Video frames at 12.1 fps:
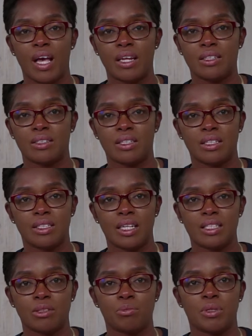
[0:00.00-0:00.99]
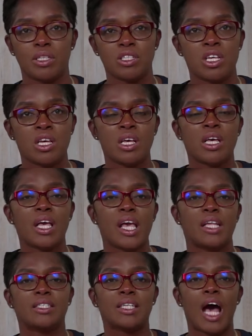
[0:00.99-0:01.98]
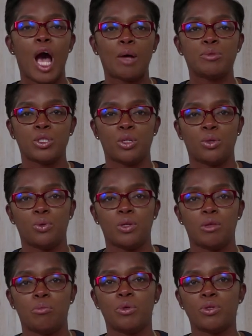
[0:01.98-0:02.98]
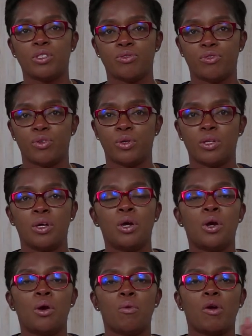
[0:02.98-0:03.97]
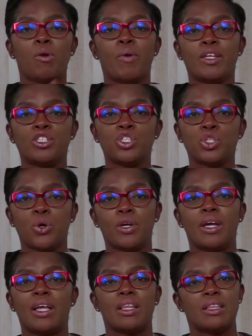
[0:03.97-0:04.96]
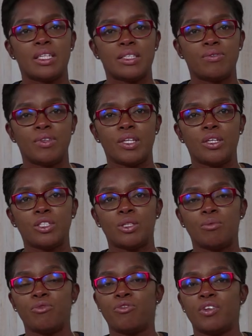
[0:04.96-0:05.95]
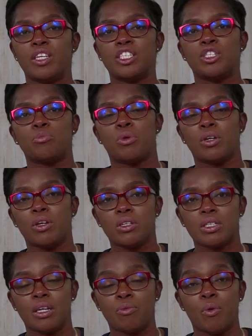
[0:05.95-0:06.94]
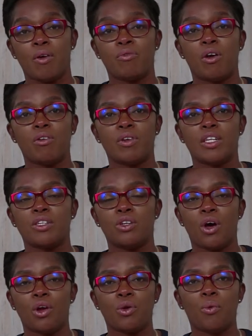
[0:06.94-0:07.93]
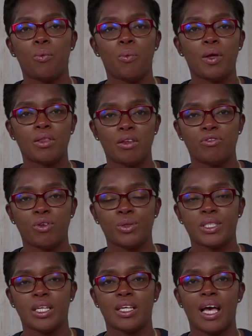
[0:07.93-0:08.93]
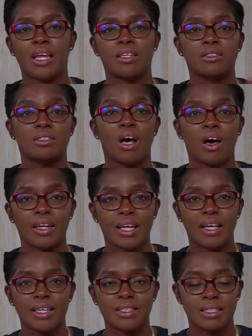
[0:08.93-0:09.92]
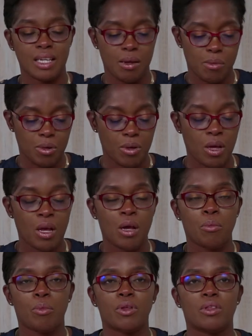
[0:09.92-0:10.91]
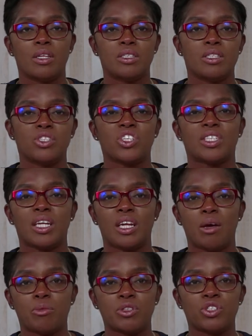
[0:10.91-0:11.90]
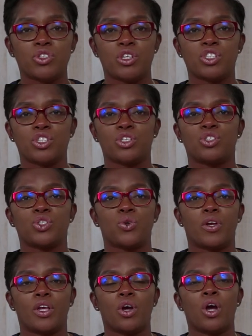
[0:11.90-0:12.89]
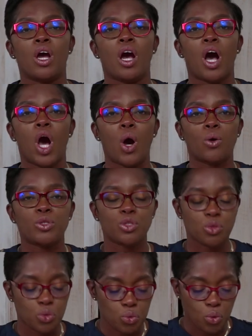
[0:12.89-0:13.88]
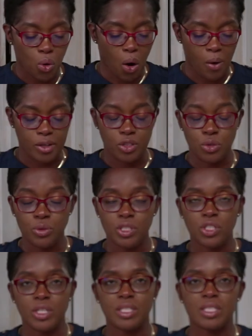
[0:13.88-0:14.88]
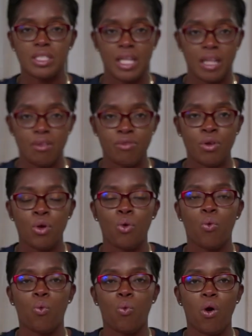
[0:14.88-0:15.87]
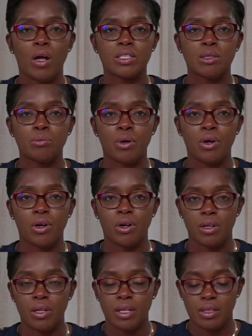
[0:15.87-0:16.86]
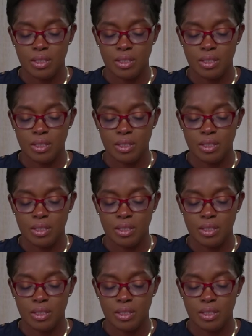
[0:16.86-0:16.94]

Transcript: candles to the centerpiece. It's absolutely beautiful. We're going to show you in this video some finished product that we have already done with the floating candles on a guest table, but this is just a demonstration showing you how to do our do-it-yourself water pearl